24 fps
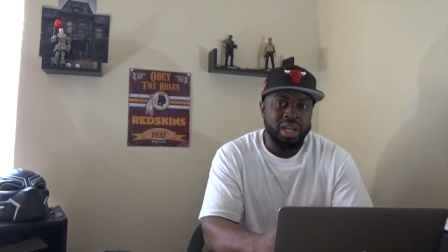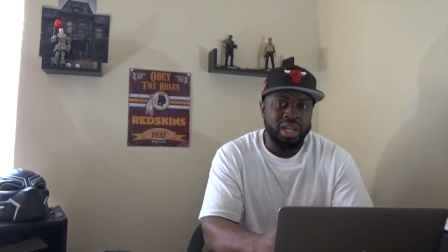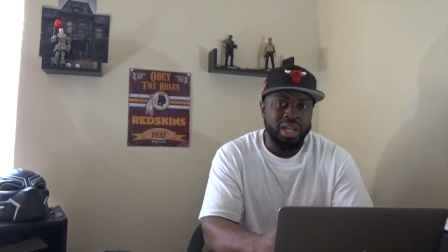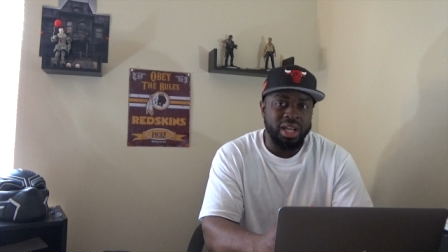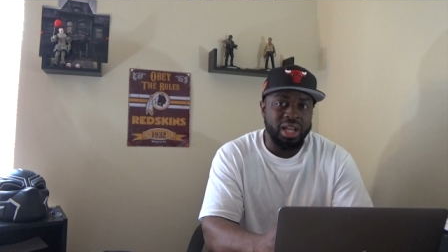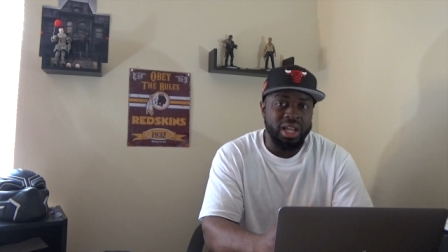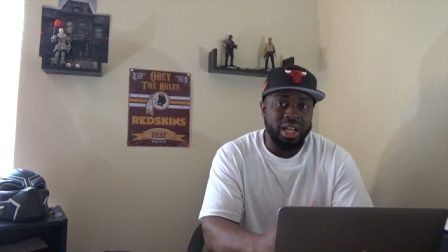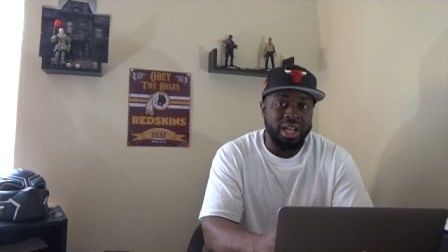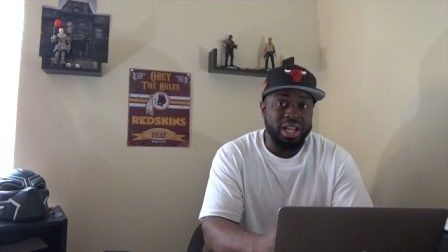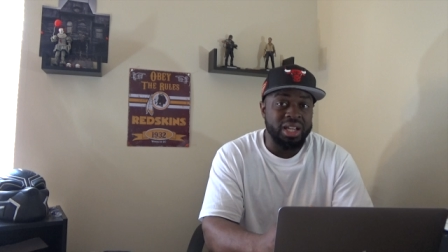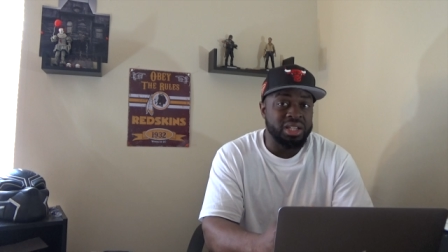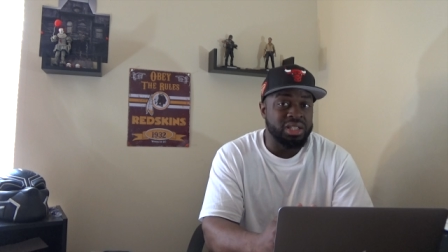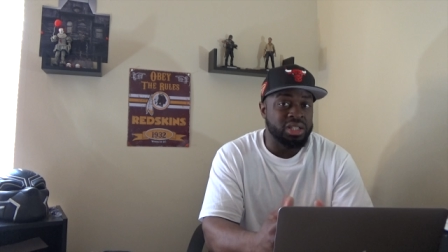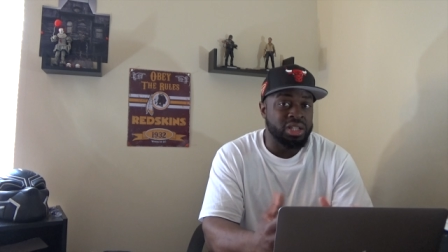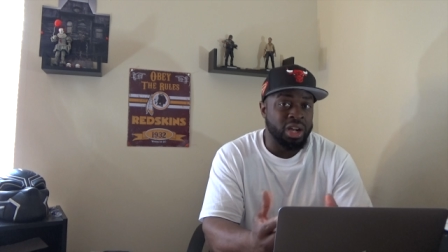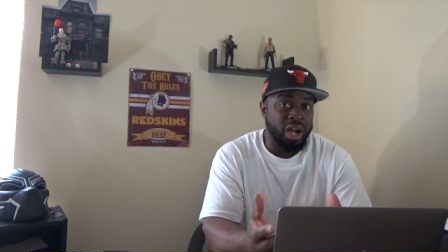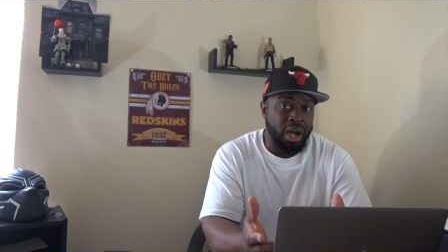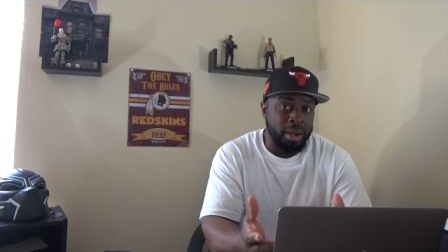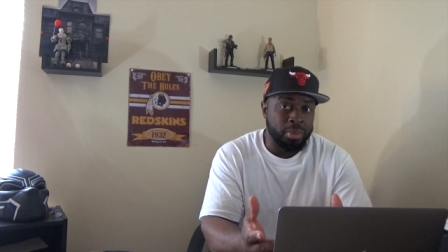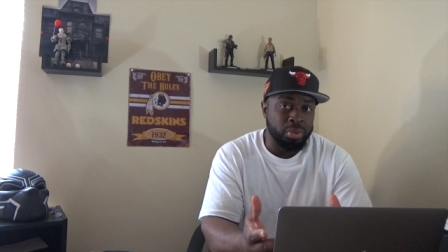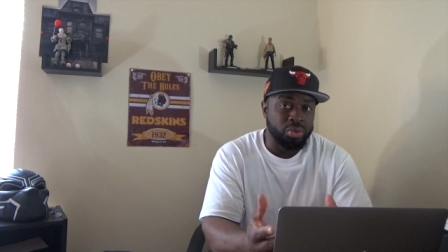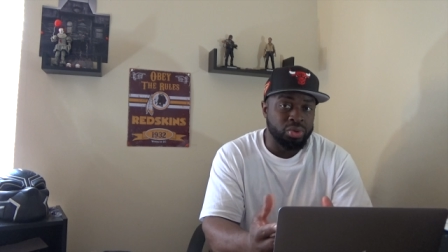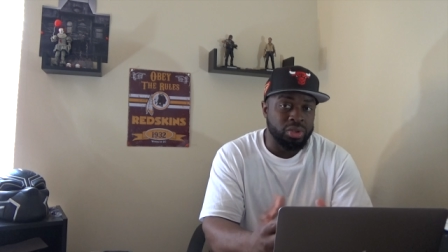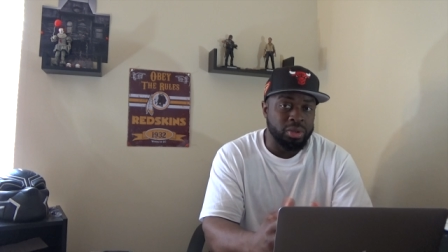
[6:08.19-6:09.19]
It has
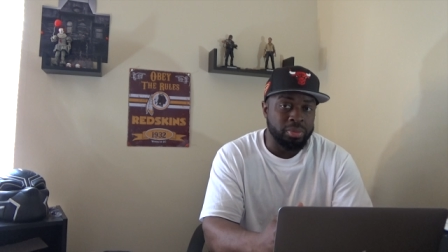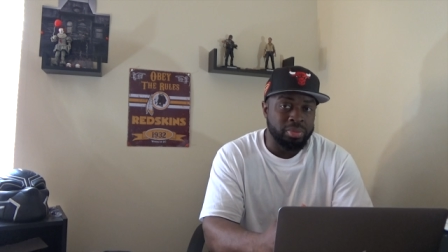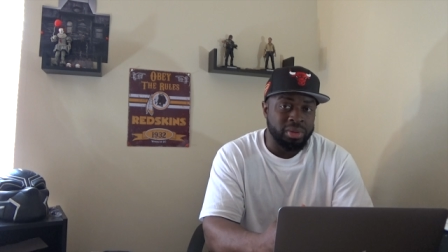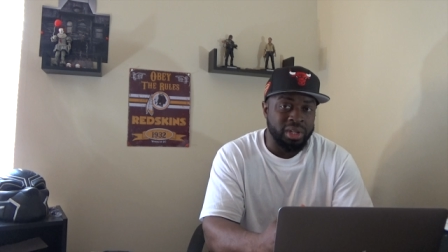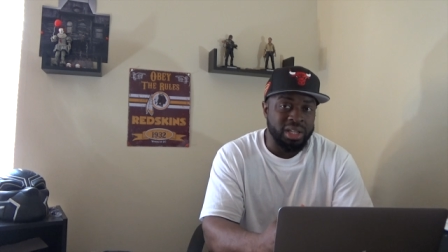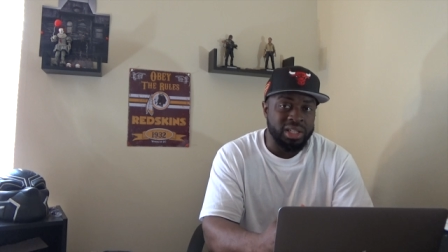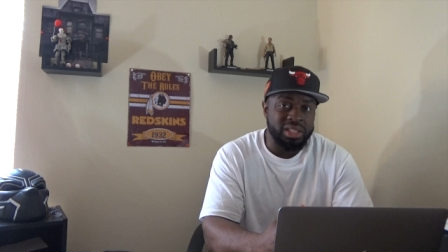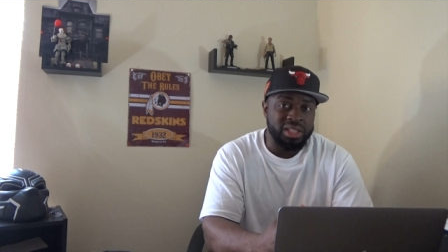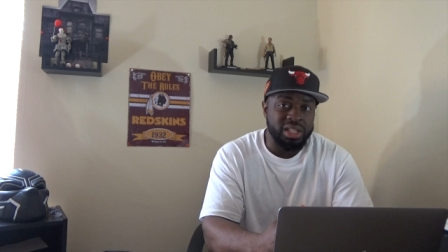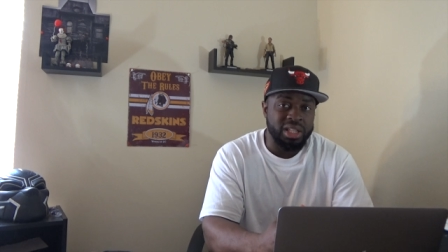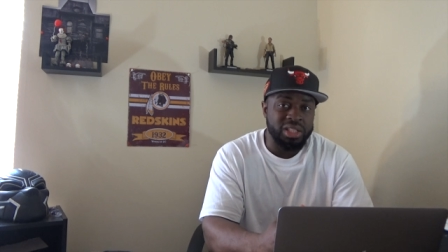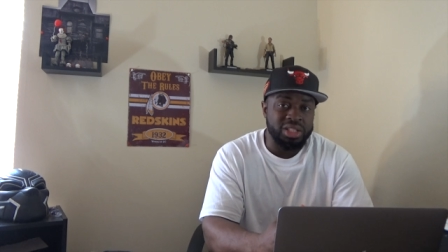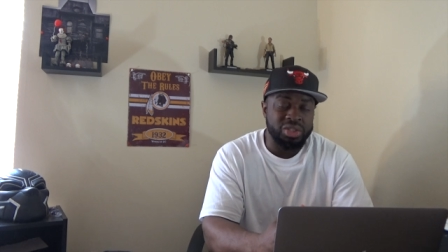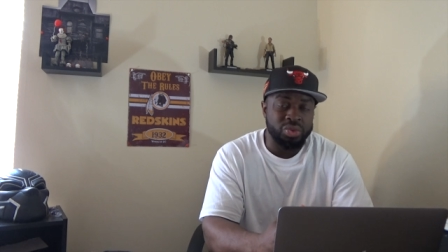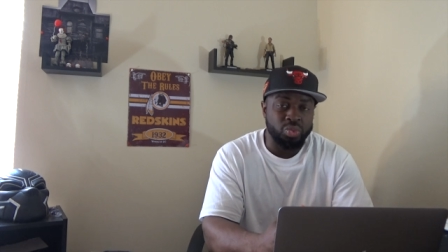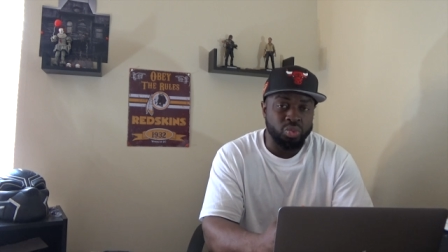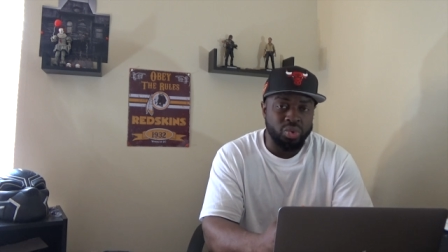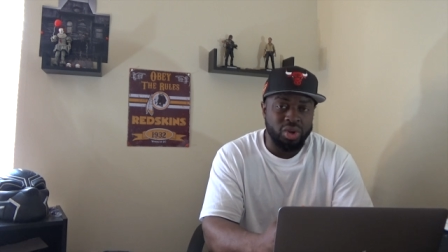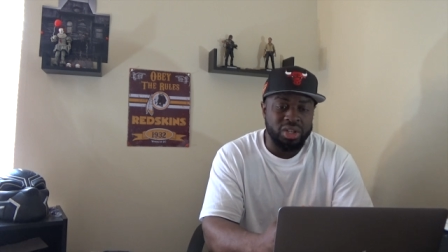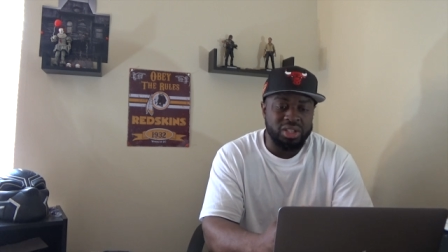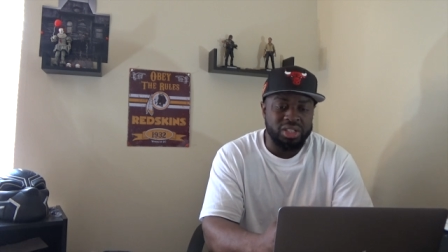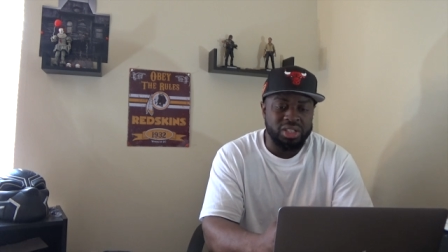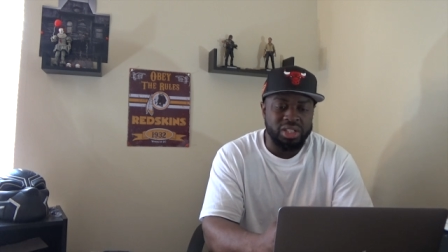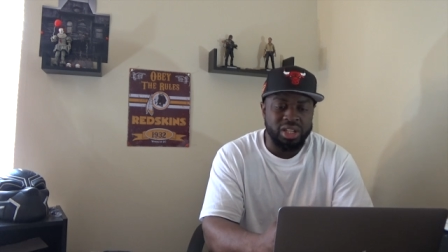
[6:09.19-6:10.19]
toppled the PlayStation
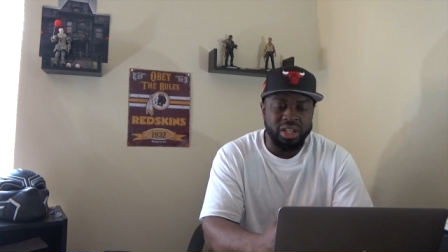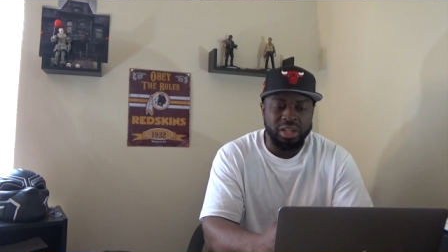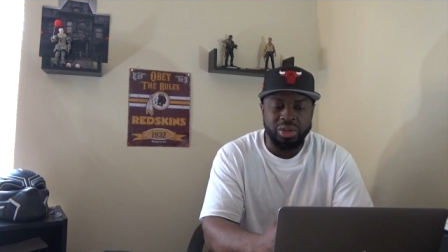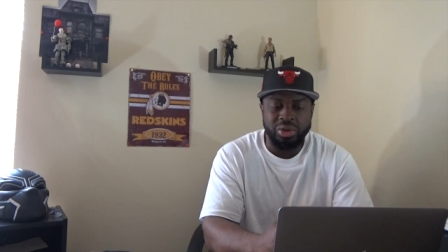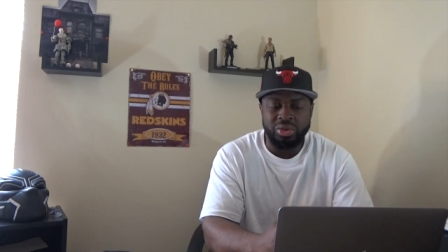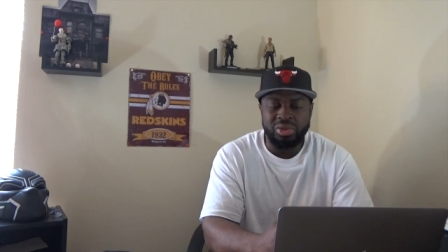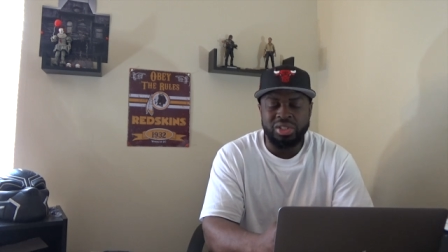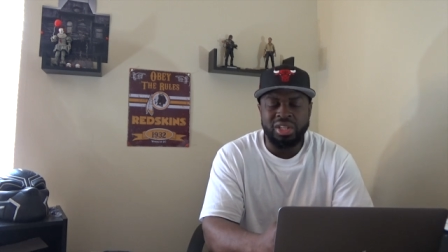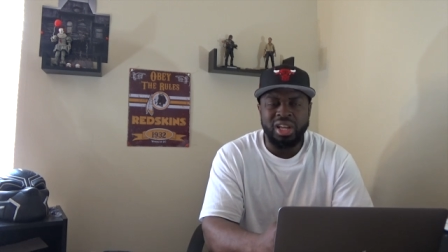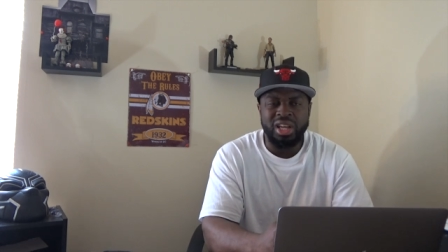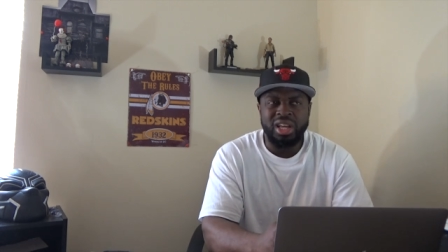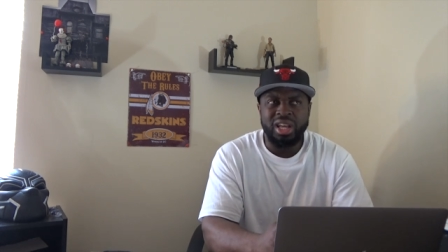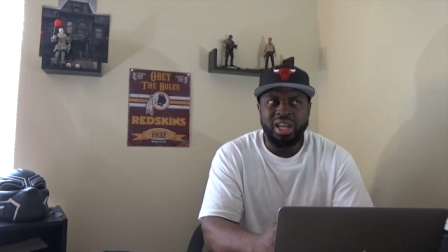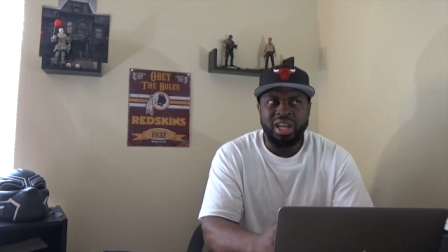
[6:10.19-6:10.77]
1 sales,